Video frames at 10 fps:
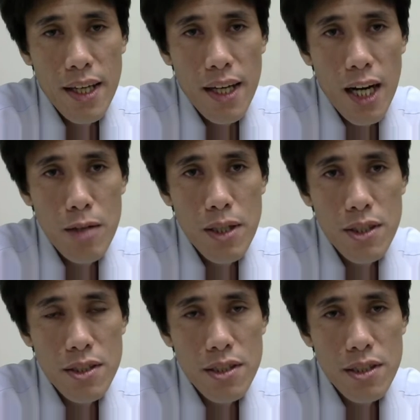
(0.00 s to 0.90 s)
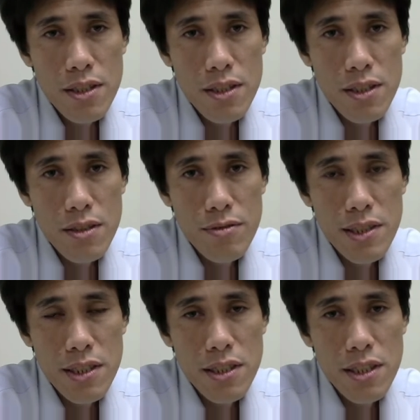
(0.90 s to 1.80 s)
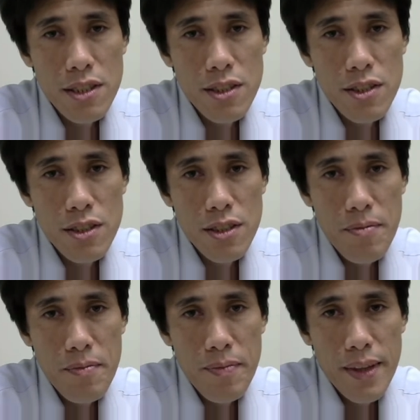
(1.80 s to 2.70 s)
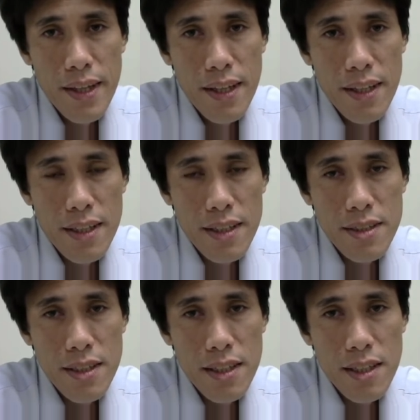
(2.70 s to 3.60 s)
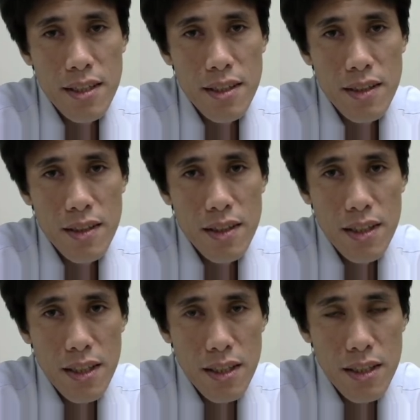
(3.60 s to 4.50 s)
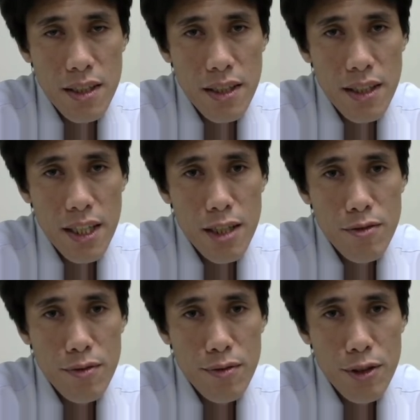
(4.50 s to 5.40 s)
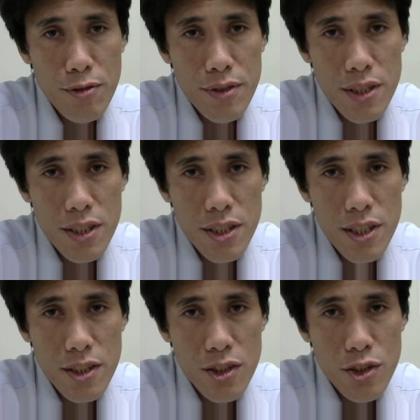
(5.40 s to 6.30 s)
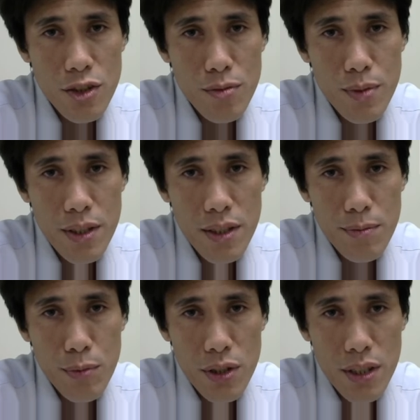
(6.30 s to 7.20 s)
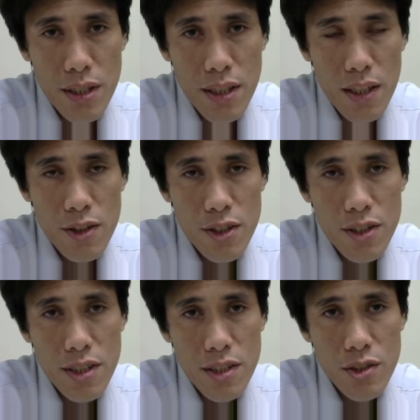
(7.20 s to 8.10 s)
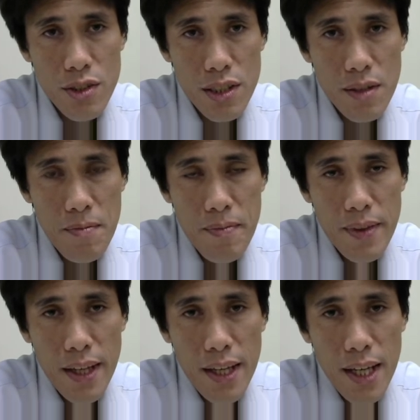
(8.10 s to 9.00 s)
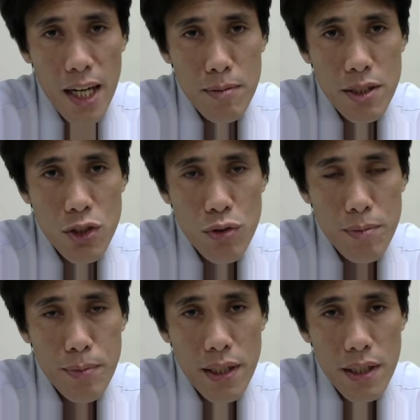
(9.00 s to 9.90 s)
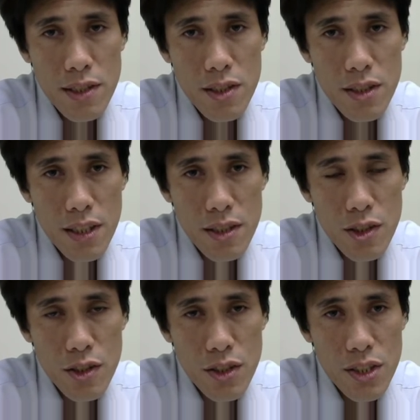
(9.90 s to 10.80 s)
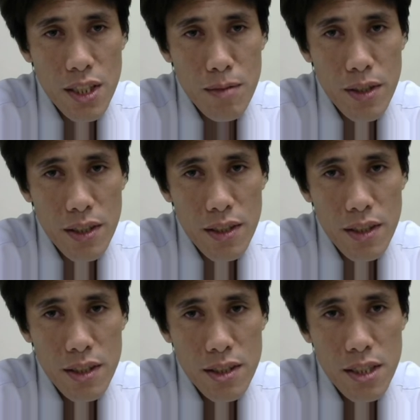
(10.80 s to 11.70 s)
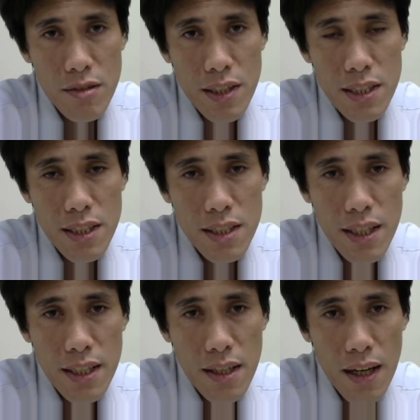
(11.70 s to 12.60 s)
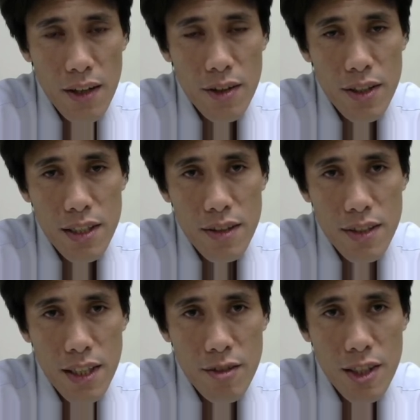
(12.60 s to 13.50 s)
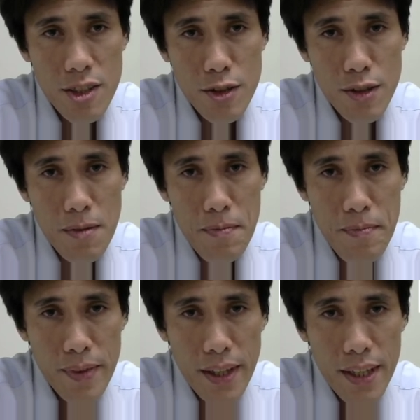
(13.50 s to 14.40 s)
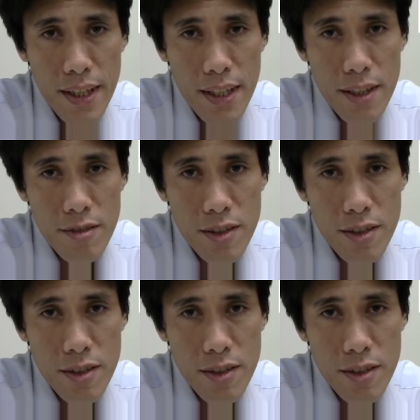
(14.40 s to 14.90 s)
How about physicians? They say the income for physicians should be put in the Lord's treasury. How about sweeping the streets on Sabbath in GYD day? According to Ted Wilson, we